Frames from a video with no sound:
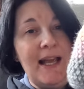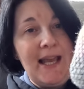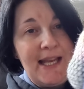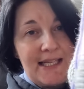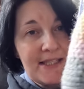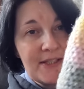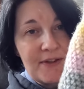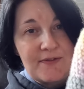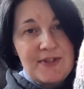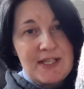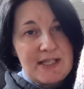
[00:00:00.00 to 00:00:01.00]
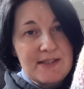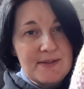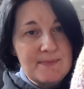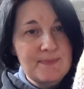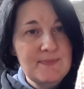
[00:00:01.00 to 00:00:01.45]
8 of
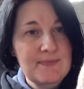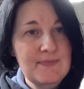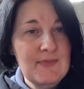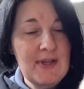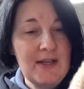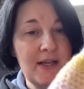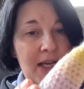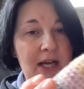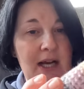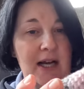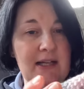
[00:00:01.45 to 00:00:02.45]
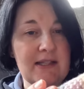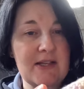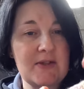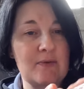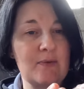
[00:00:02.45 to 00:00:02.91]
these. And it's